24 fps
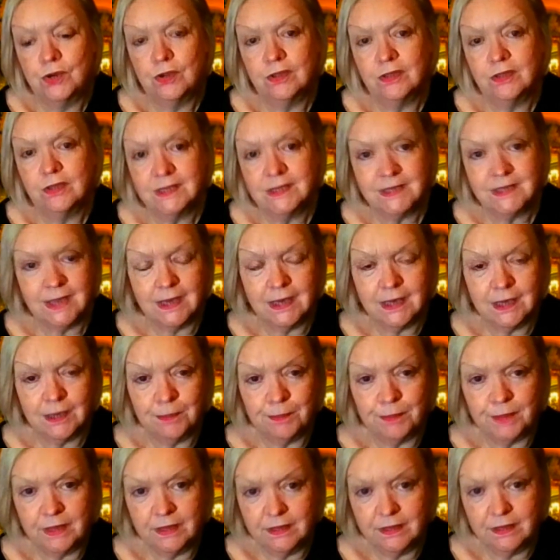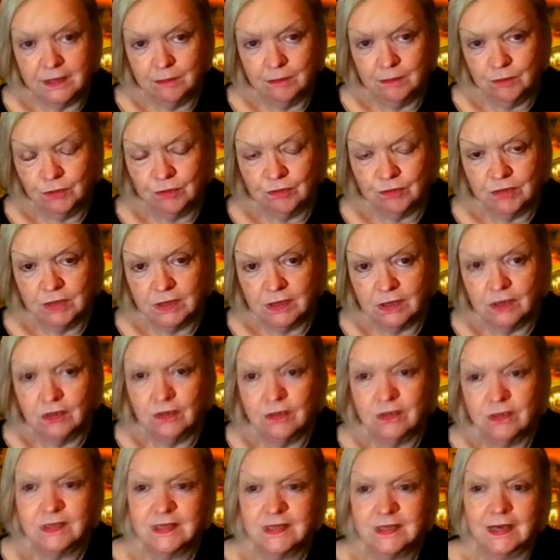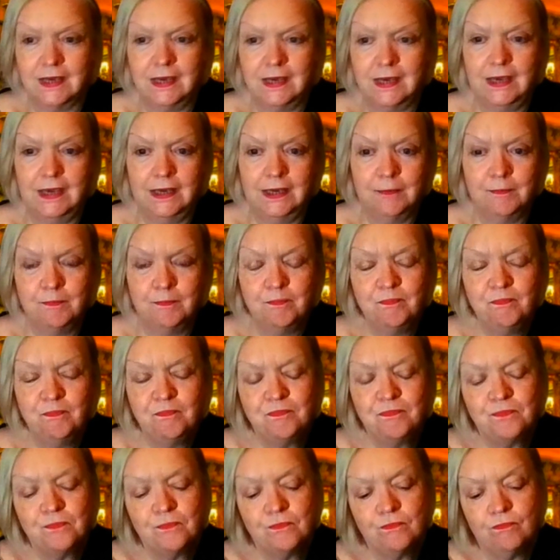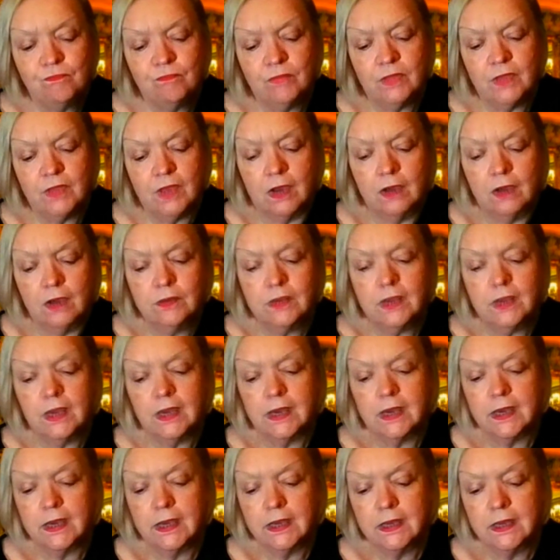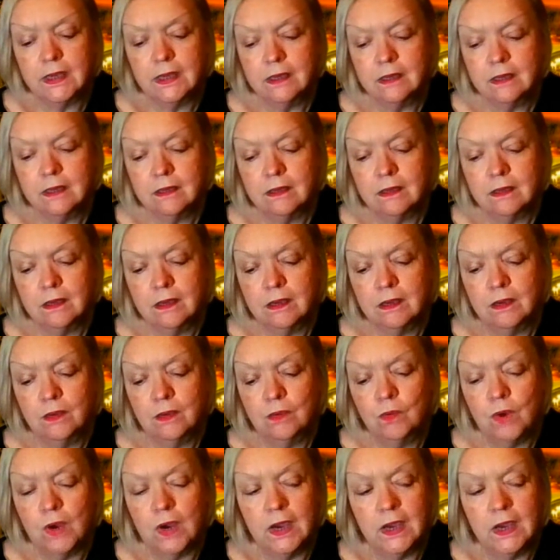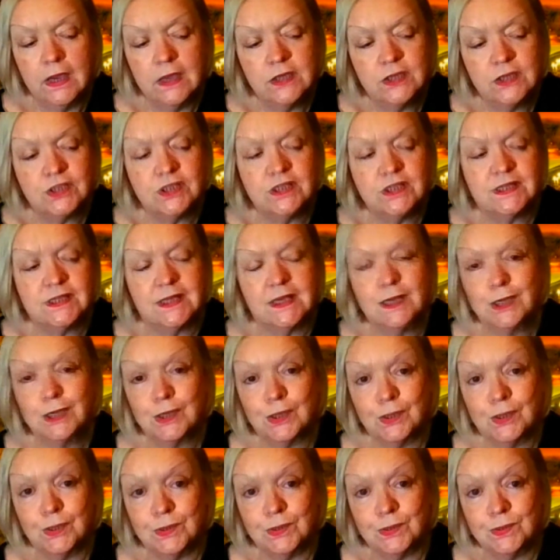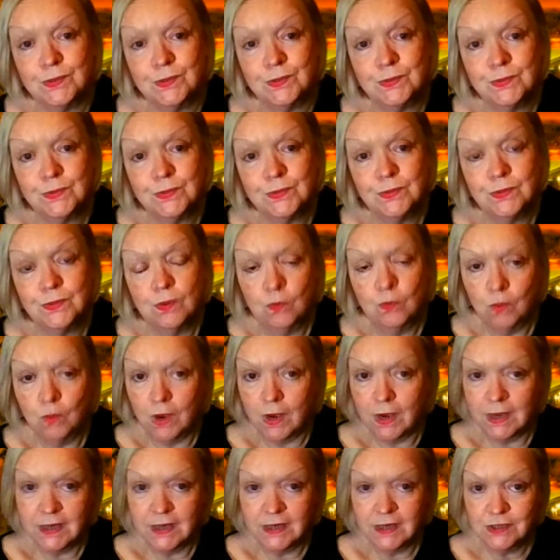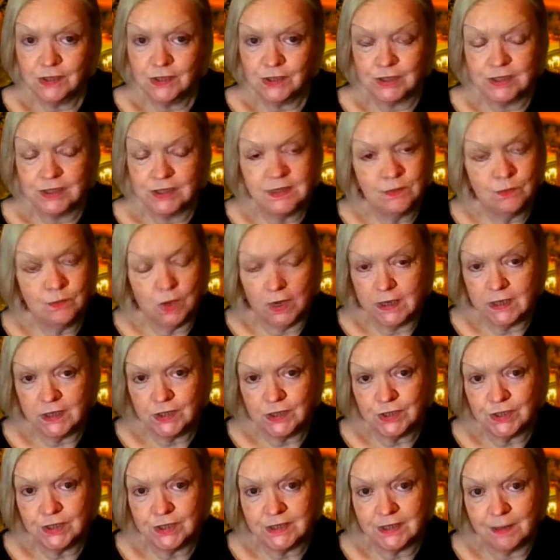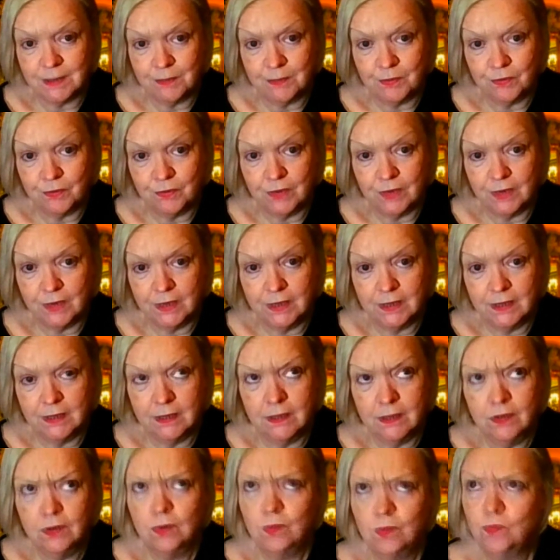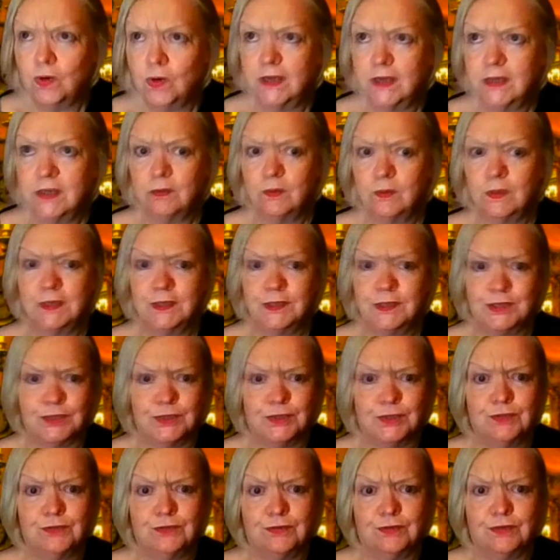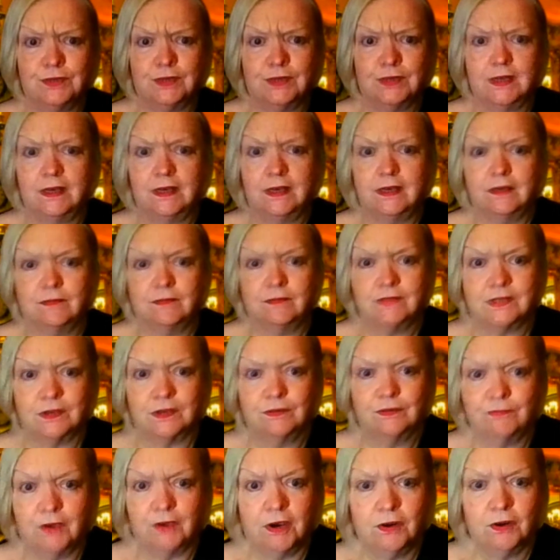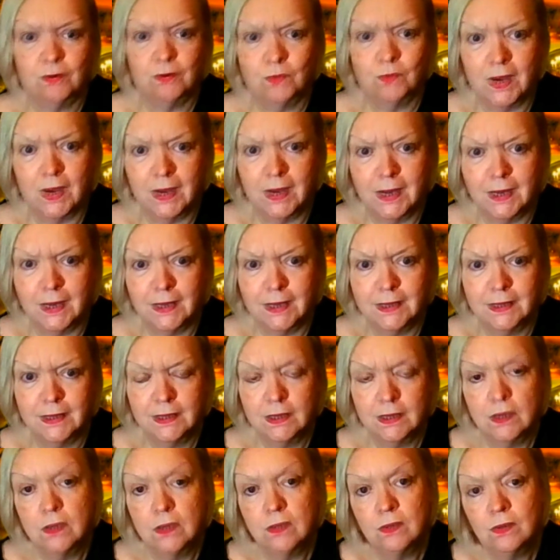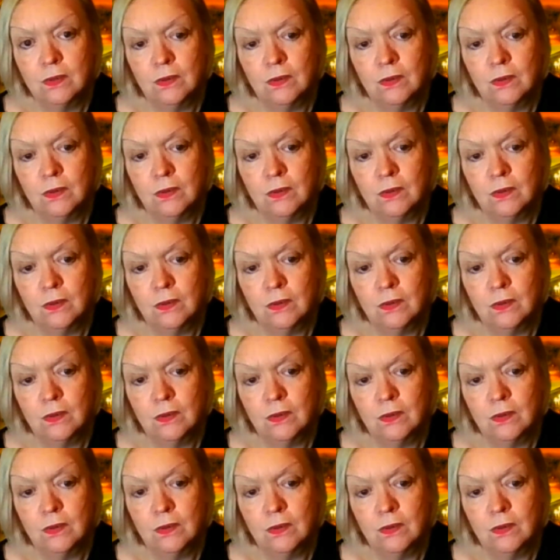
Not the psychopathic mother in law saying, okay, why is she single? Why is she, why did she separate? Why do her children live so far away?